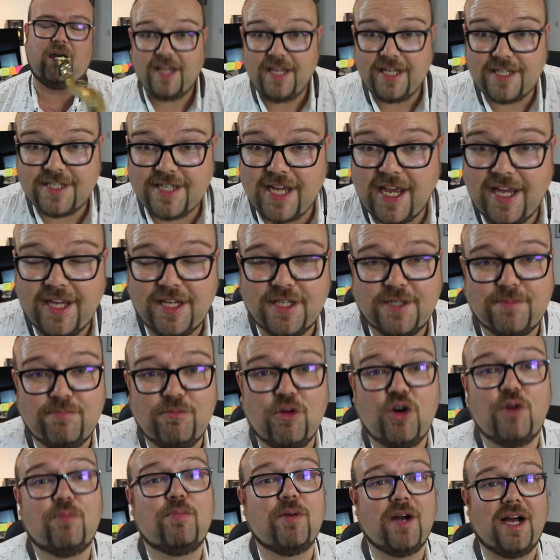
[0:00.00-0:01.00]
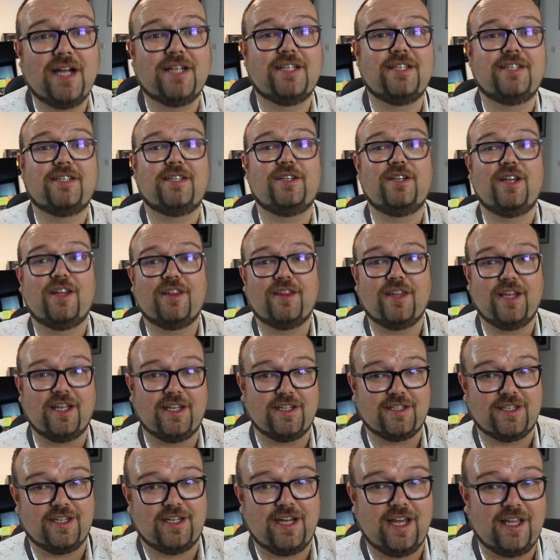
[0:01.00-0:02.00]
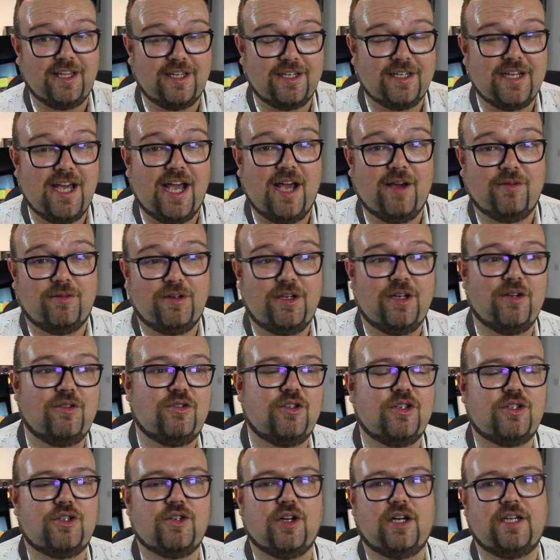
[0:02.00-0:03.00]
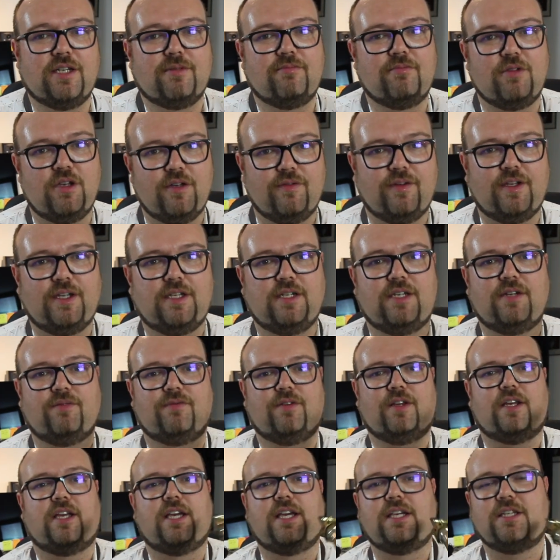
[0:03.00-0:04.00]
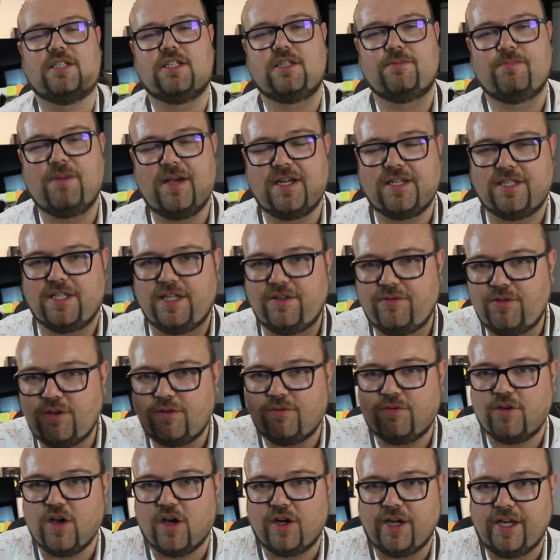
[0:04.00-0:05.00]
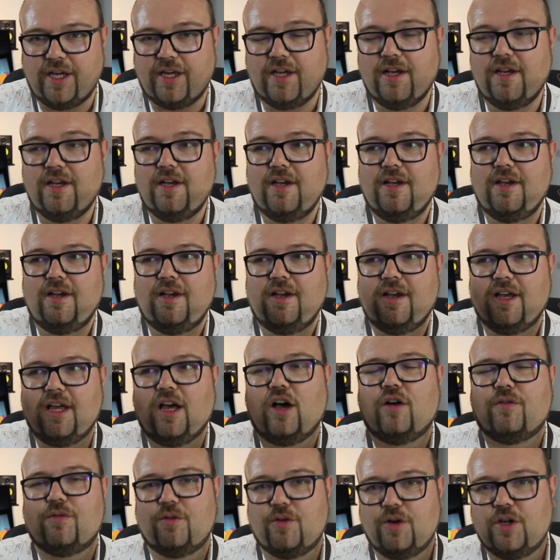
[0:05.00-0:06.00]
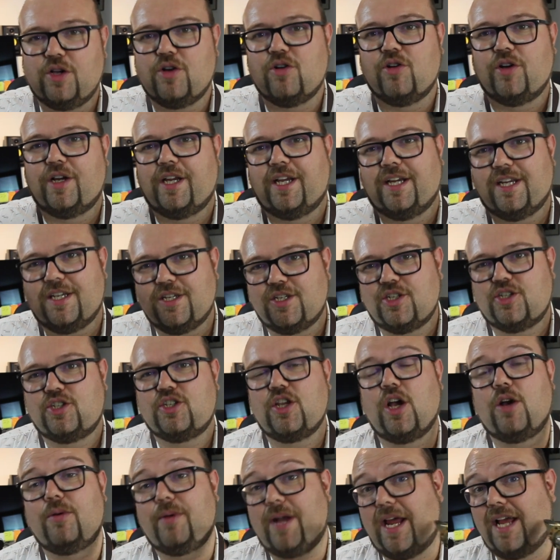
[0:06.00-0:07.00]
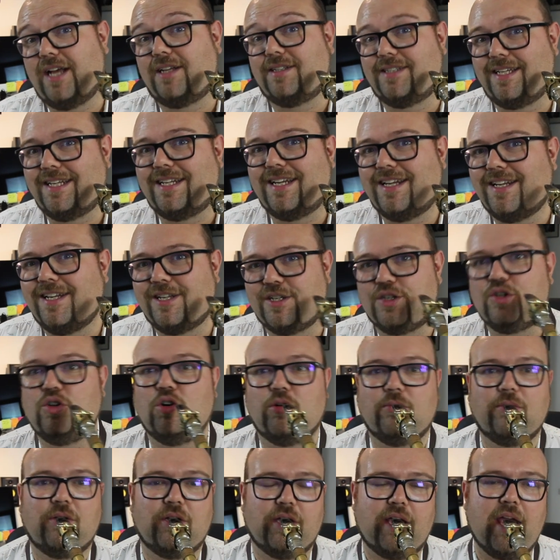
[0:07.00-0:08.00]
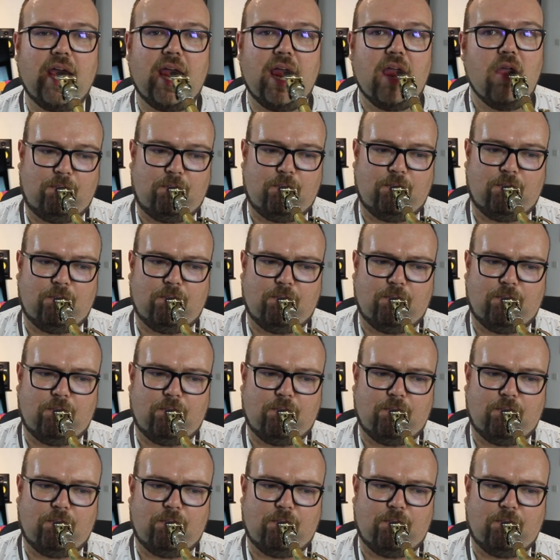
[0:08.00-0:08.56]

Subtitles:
It takes more practice than you think to nail it down, you know, just trying to move it into different keys, especially if you've got it off a recording and it's so nailed in its normal key.